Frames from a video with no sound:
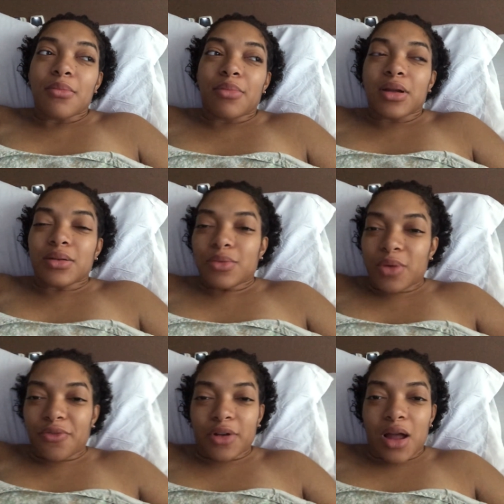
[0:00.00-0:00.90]
but
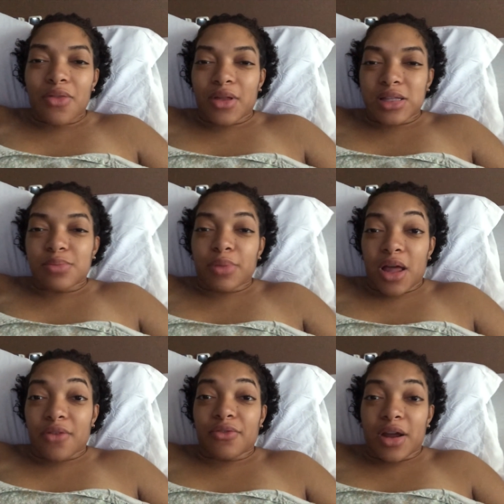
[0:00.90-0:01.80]
we forgot that it's
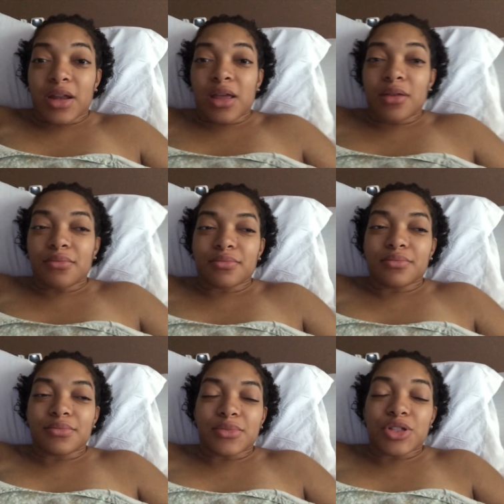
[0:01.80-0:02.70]
Black Friday,
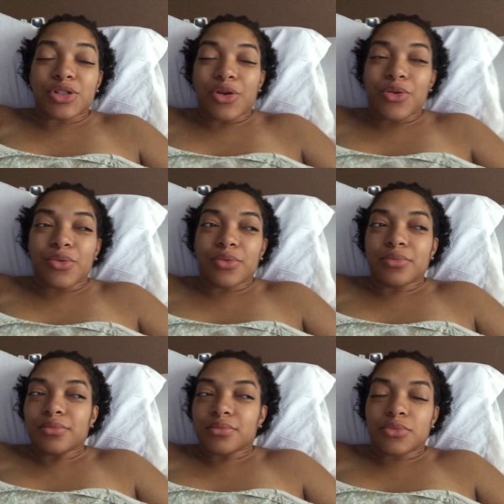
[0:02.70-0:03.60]
so
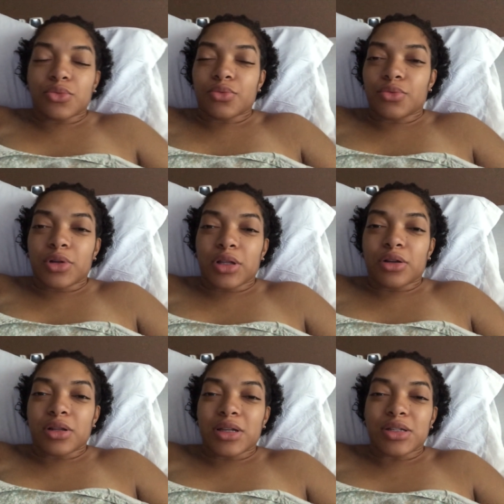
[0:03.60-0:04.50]
we're
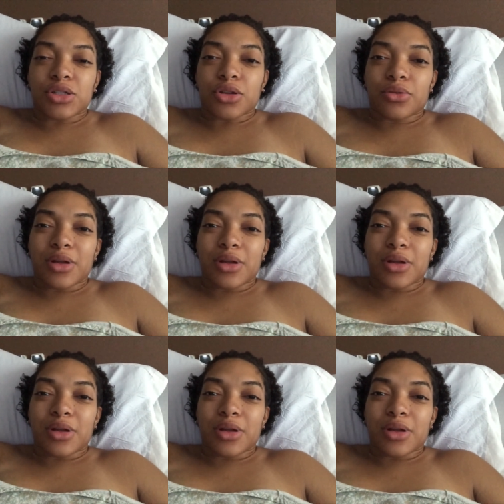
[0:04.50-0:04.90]
literally so